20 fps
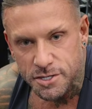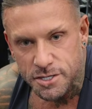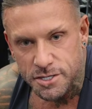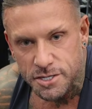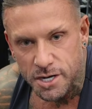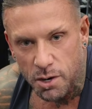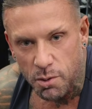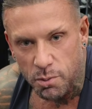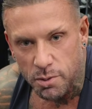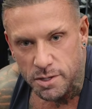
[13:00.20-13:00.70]
your
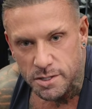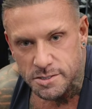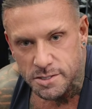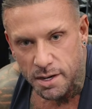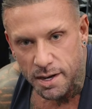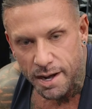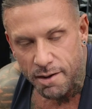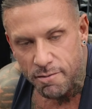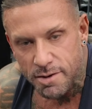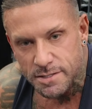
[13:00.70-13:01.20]
shoulders. So
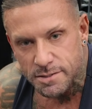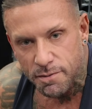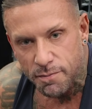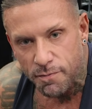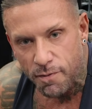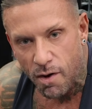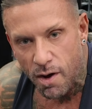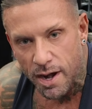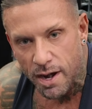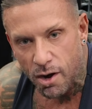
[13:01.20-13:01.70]
there is a
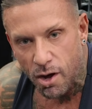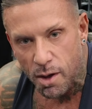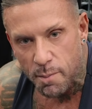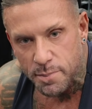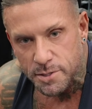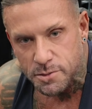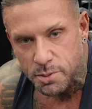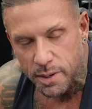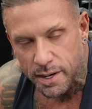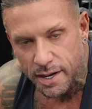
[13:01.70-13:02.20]
fine line
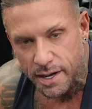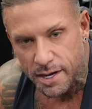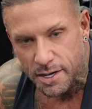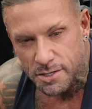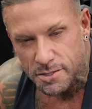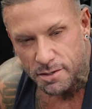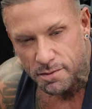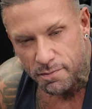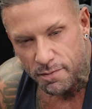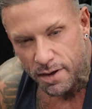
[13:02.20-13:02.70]
between it. You
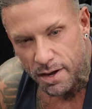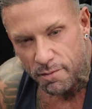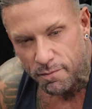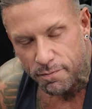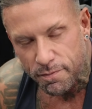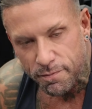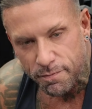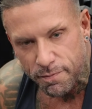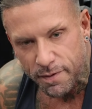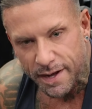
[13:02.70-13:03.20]
should feel a
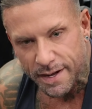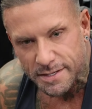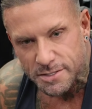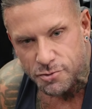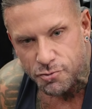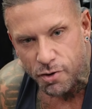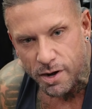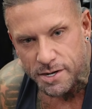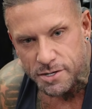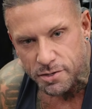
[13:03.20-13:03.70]
thick
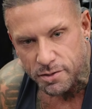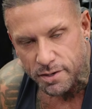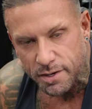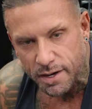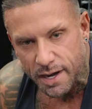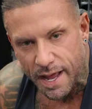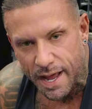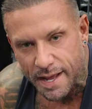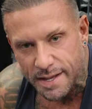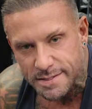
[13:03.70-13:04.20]
stretch on
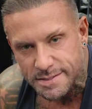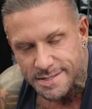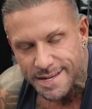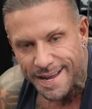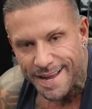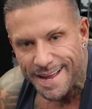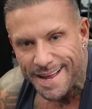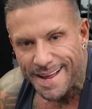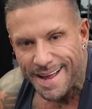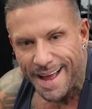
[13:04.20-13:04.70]
your lats.
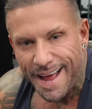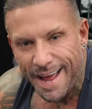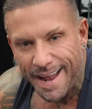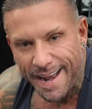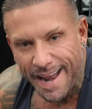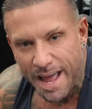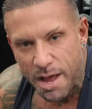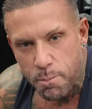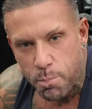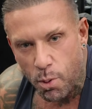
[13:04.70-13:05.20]
At
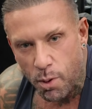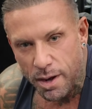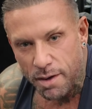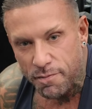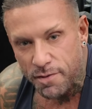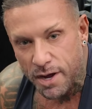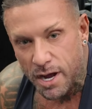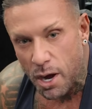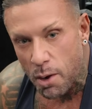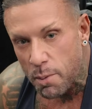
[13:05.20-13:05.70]
that point,
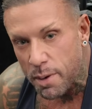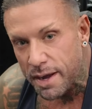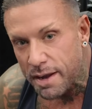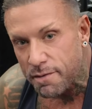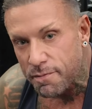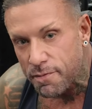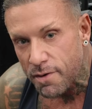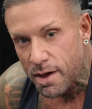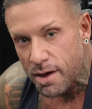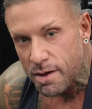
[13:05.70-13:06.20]
if you go any
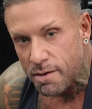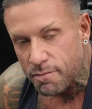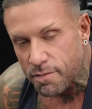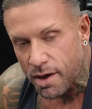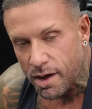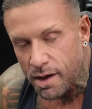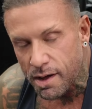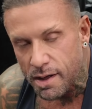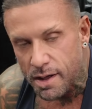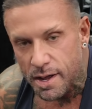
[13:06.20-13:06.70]

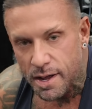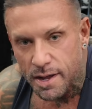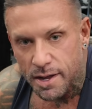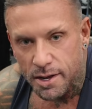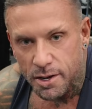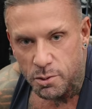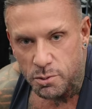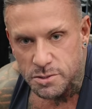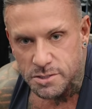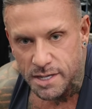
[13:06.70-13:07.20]
further,
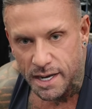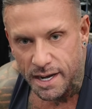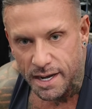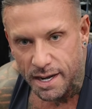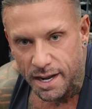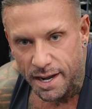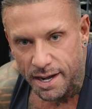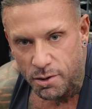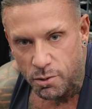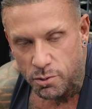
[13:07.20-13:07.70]
you'll see
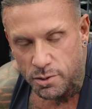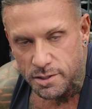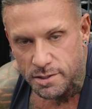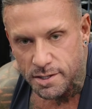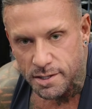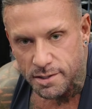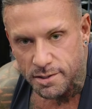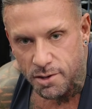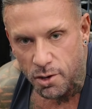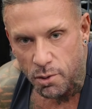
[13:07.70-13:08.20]
that in order
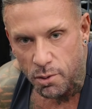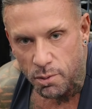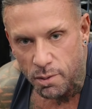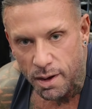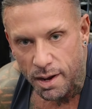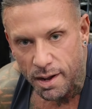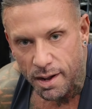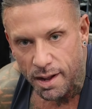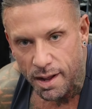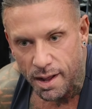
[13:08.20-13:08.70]
to
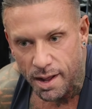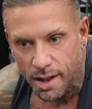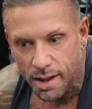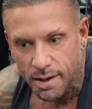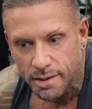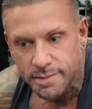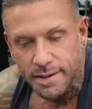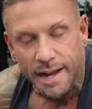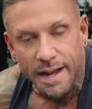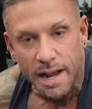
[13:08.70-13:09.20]

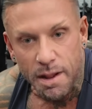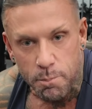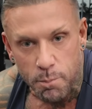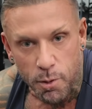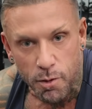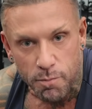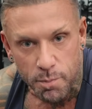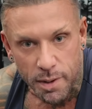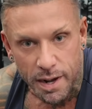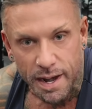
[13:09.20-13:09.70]
take that
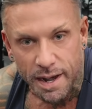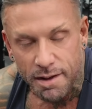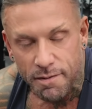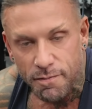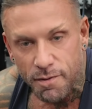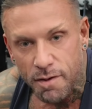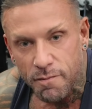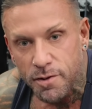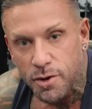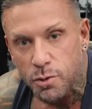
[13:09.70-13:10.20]
movement any
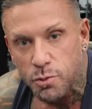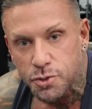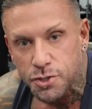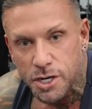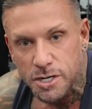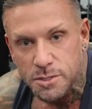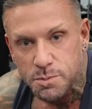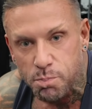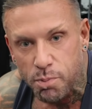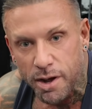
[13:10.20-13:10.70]
further, you'll
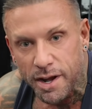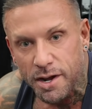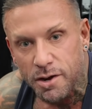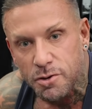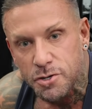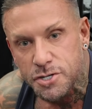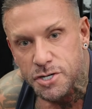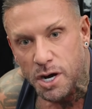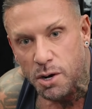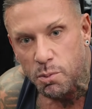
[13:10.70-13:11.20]
just bring
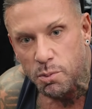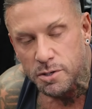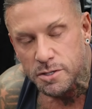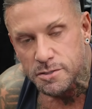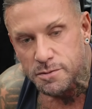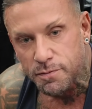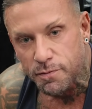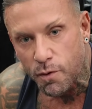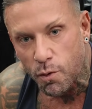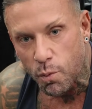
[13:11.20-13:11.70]
your
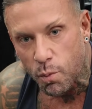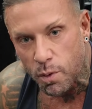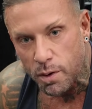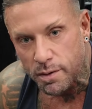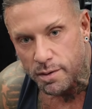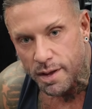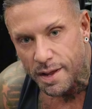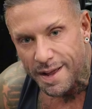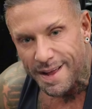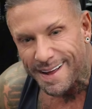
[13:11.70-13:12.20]
shoulders
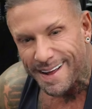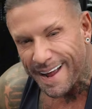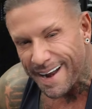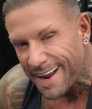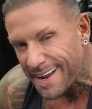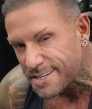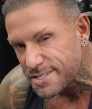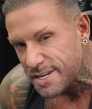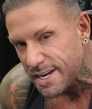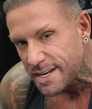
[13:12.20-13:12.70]
forward and
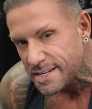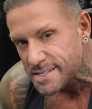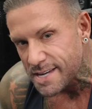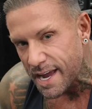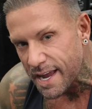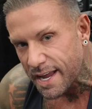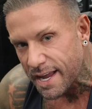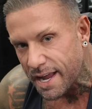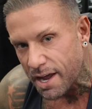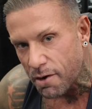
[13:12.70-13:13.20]
actually
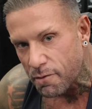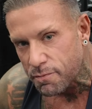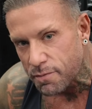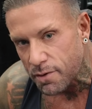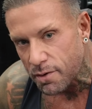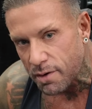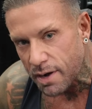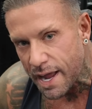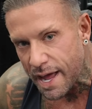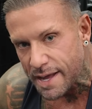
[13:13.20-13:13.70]
take it off
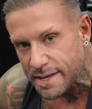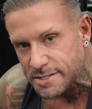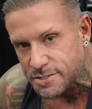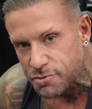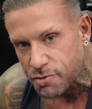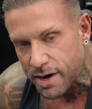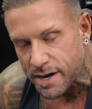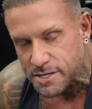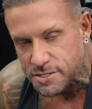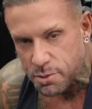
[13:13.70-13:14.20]
your lat
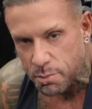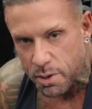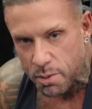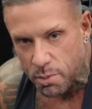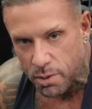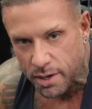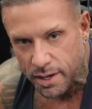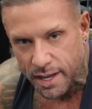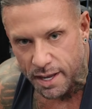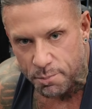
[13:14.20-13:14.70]
stretch. So we
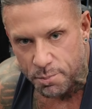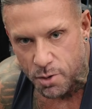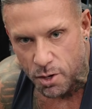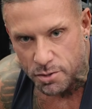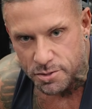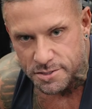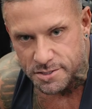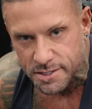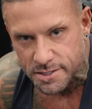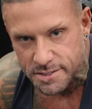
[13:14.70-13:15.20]
want to keep
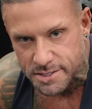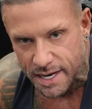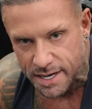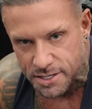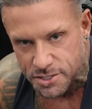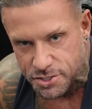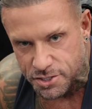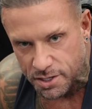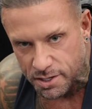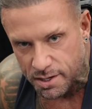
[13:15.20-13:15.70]
constant
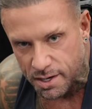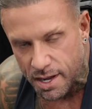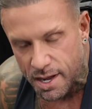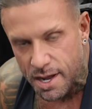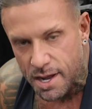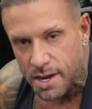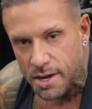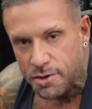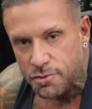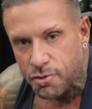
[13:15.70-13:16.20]
tension,
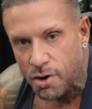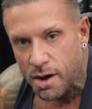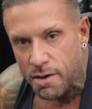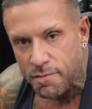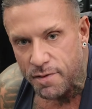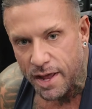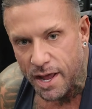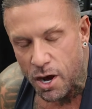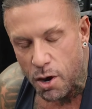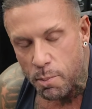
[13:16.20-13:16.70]
drive
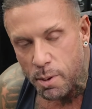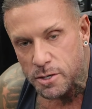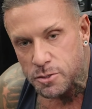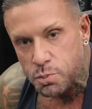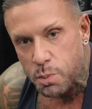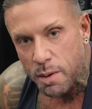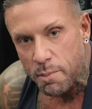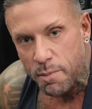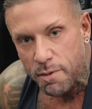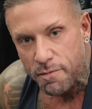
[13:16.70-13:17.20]
the elbows.
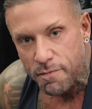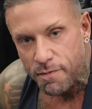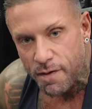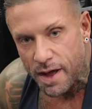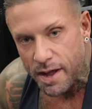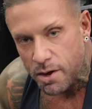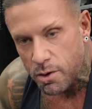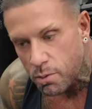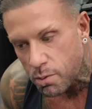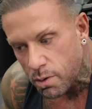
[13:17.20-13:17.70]
When we
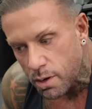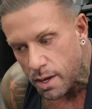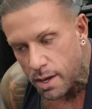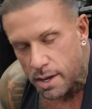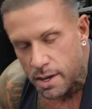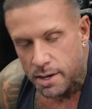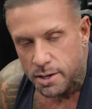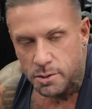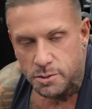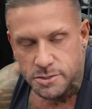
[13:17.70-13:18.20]
fail,
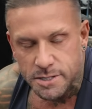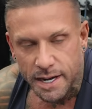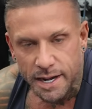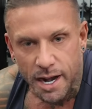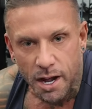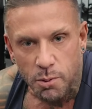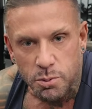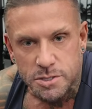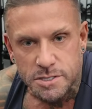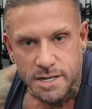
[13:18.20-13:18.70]
you'll see
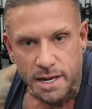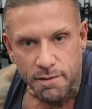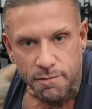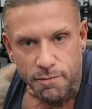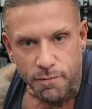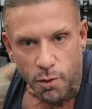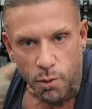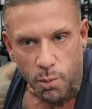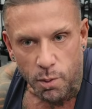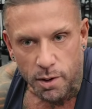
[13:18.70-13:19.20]
that I'll sit
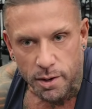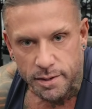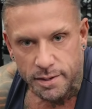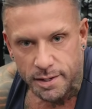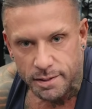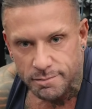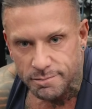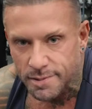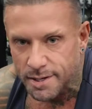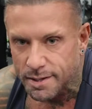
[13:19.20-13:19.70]
forward,
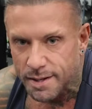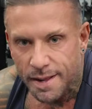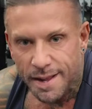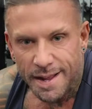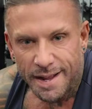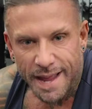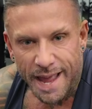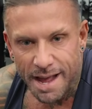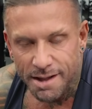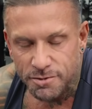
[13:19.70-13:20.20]

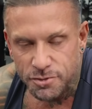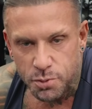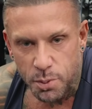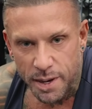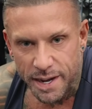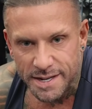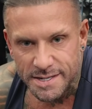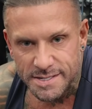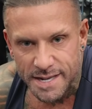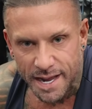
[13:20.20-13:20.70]
count
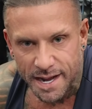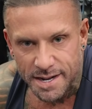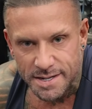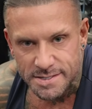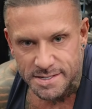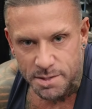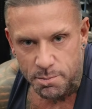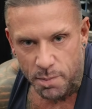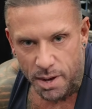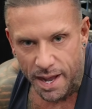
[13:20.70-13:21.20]
20
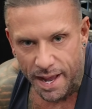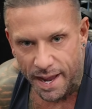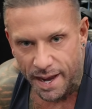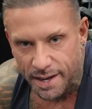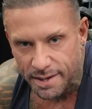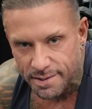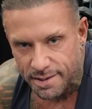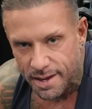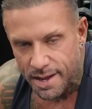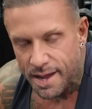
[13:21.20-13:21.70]
seconds in my
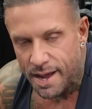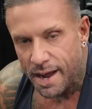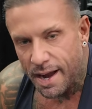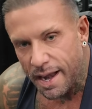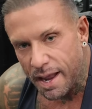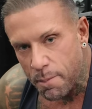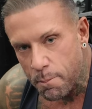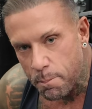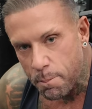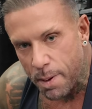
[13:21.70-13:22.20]
head,
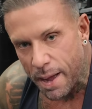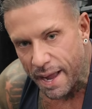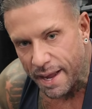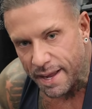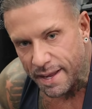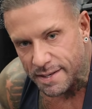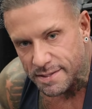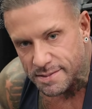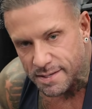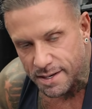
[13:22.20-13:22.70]
then
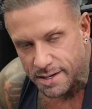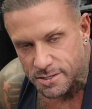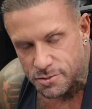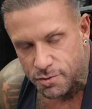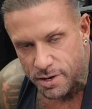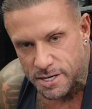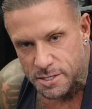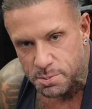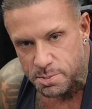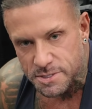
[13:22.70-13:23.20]
back into the
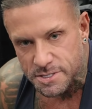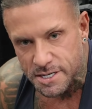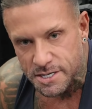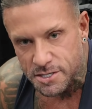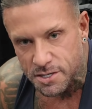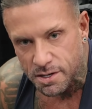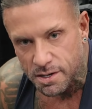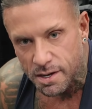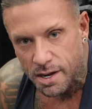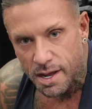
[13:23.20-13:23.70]
stretch
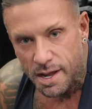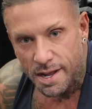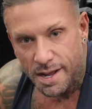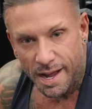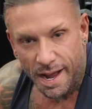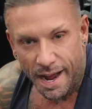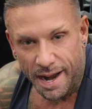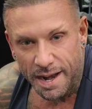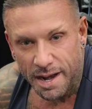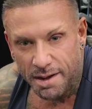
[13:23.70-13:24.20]
position.
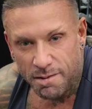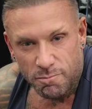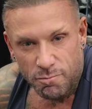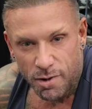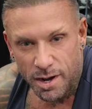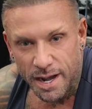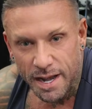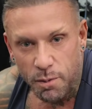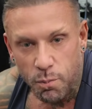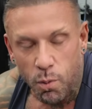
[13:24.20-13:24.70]
And then
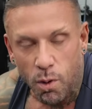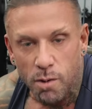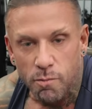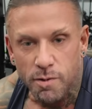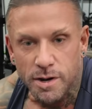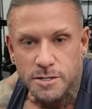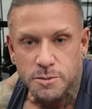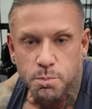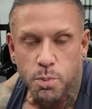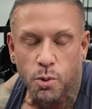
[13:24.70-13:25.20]
really what a
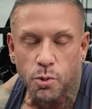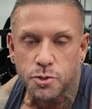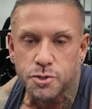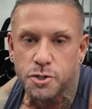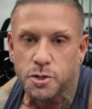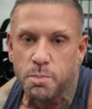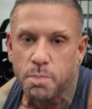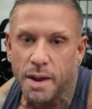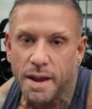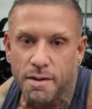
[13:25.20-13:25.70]
rest pause
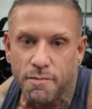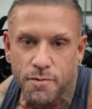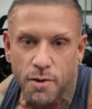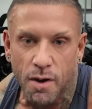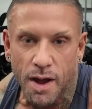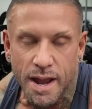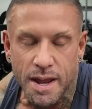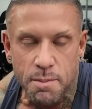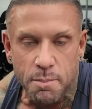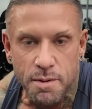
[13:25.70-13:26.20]
should be, if
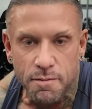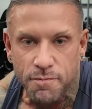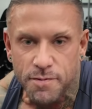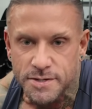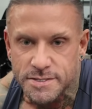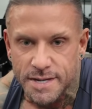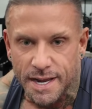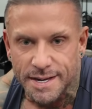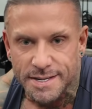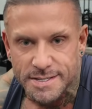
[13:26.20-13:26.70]
you're aiming
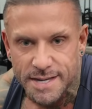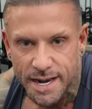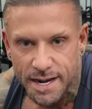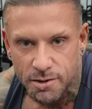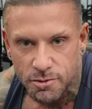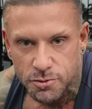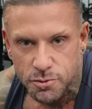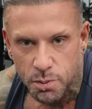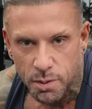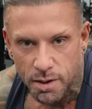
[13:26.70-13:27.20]
for say
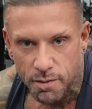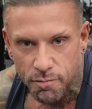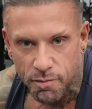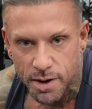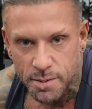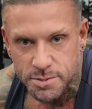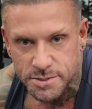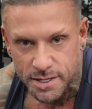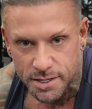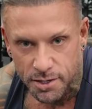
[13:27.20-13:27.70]
10 or 12
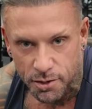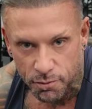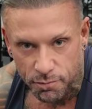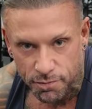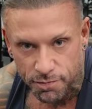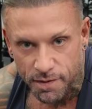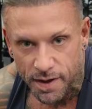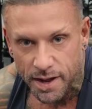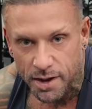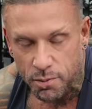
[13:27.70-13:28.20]
reps and you
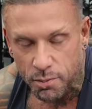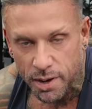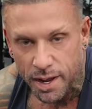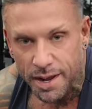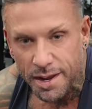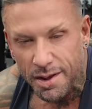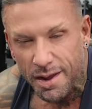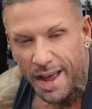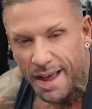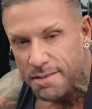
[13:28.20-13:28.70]
fail there,
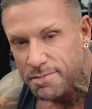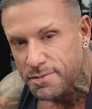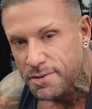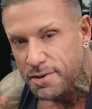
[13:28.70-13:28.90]
you have